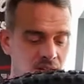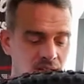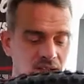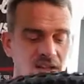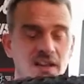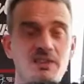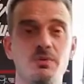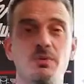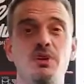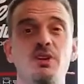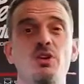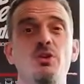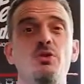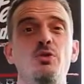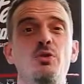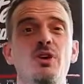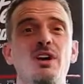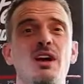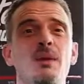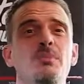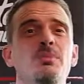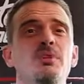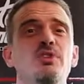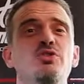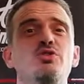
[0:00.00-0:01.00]
Next we're going to go through a
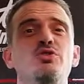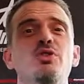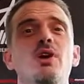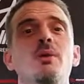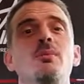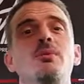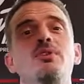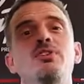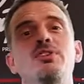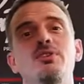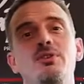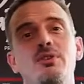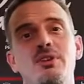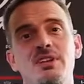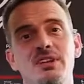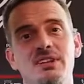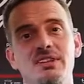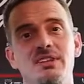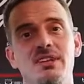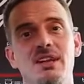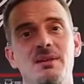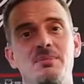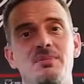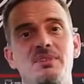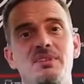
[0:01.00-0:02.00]
couple of troubleshooting
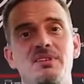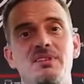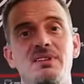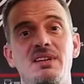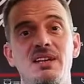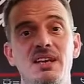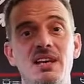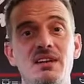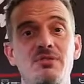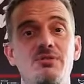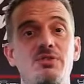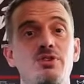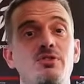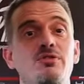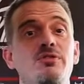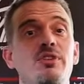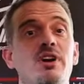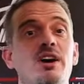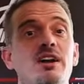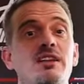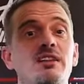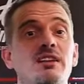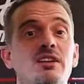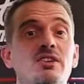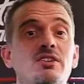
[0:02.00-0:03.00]
steps if you
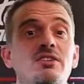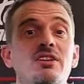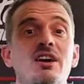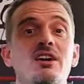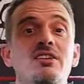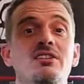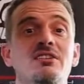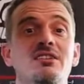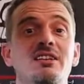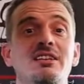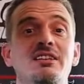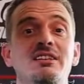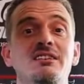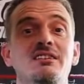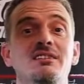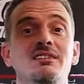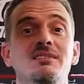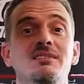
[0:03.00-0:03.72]
find that your tires leak.